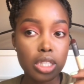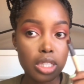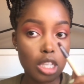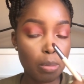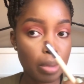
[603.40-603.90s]
a
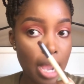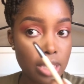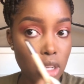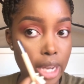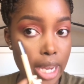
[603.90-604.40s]
tip, guys,
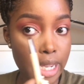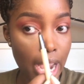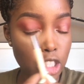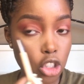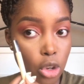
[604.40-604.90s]
on adding
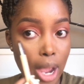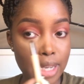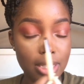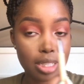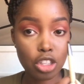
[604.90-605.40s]
eyeshadow
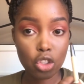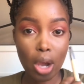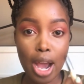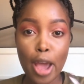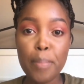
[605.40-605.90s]
underneath your
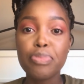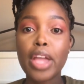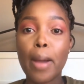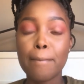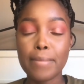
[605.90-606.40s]
eye,
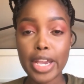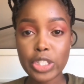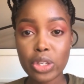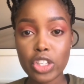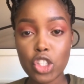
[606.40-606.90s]
make
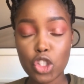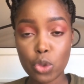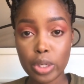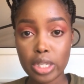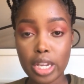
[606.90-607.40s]
sure that you do
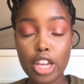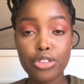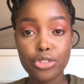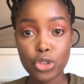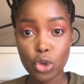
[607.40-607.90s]
it
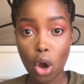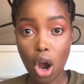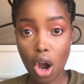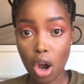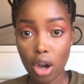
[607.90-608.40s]
if you
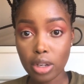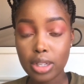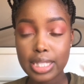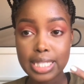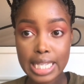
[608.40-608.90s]
are
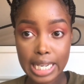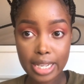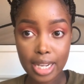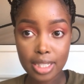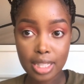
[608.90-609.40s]
concealing
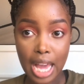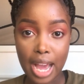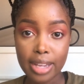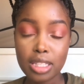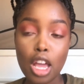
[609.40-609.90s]
under the
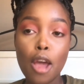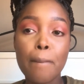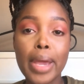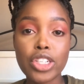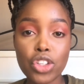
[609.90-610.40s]
eyes.
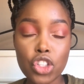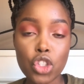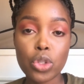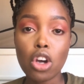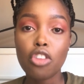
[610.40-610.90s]
Make sure that you
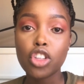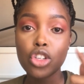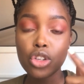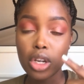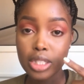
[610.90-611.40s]
do it after
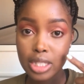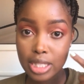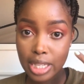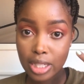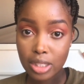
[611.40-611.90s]
you
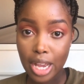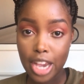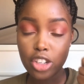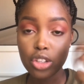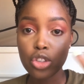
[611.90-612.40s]
conceal
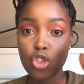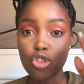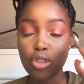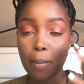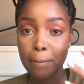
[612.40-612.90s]
and
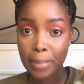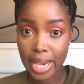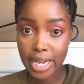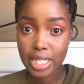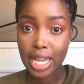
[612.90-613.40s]
you've
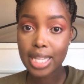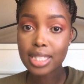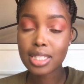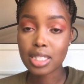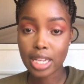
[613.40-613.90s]
baked and
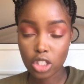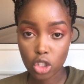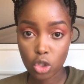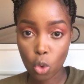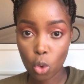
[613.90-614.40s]
set
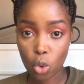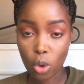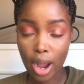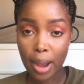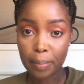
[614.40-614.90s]
your
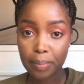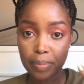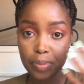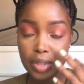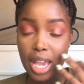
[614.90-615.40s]

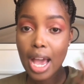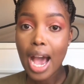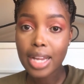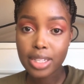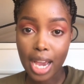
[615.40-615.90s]

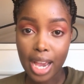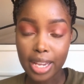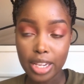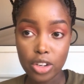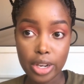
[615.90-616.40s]
under eye
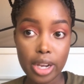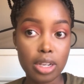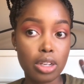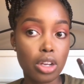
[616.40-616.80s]
area.